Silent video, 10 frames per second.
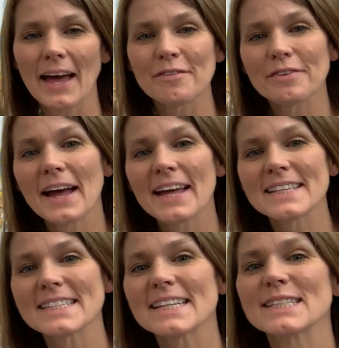Hi
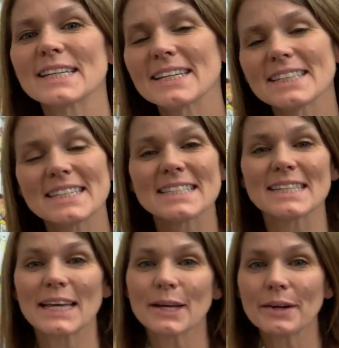friends, it's good to
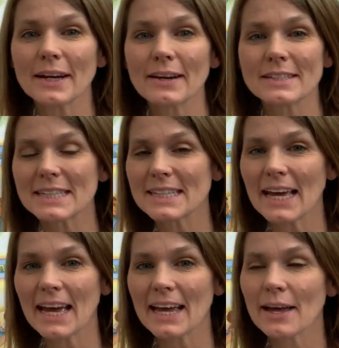see you here
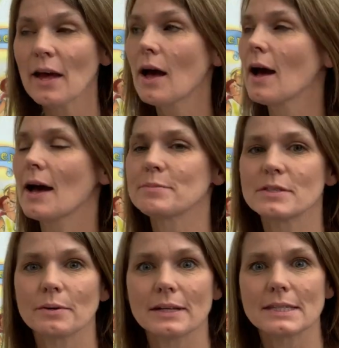today. I'm
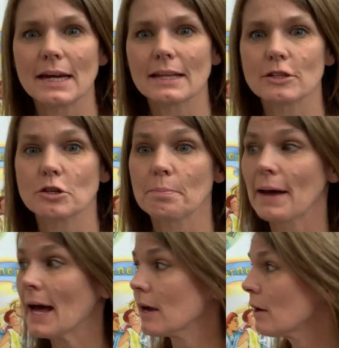so excited that you're
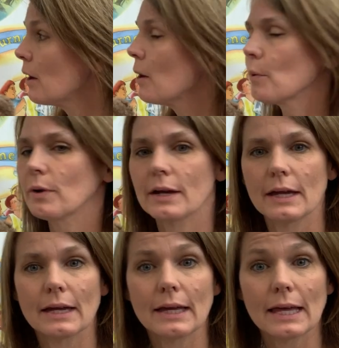back. We're
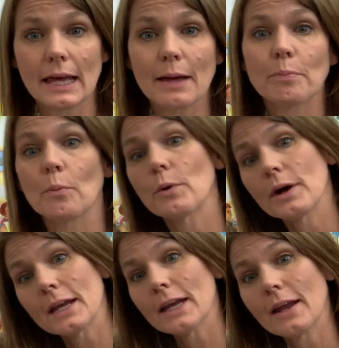gonna keep
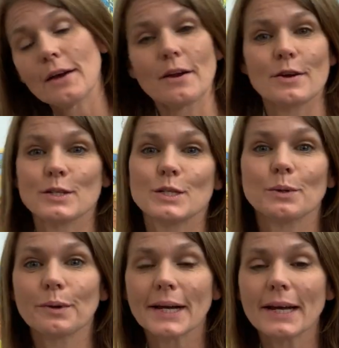working on our
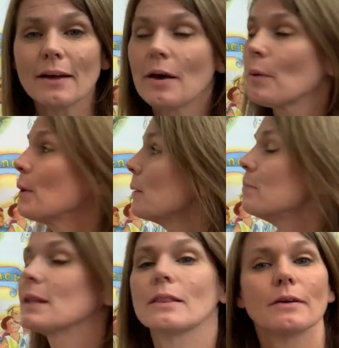story. We've
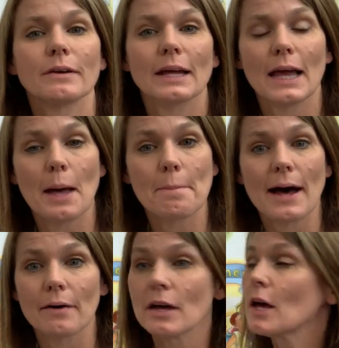been learning
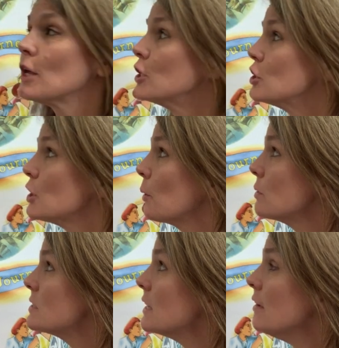about
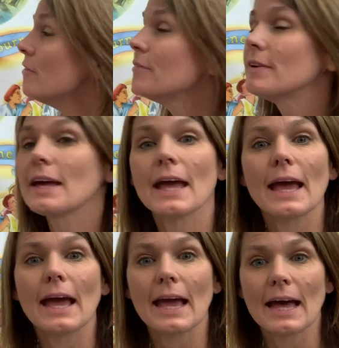Joseph
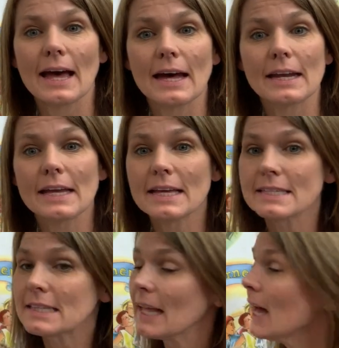and
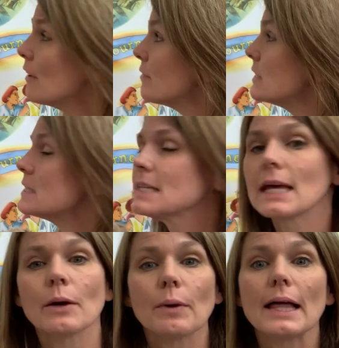his life and
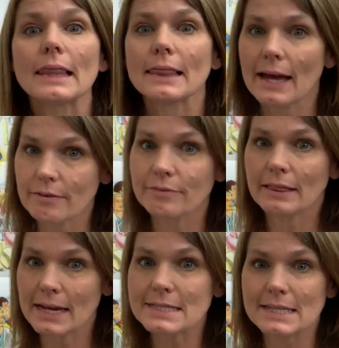seeing what life
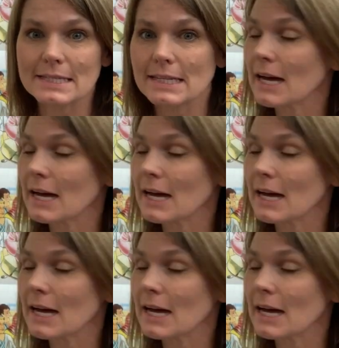lessons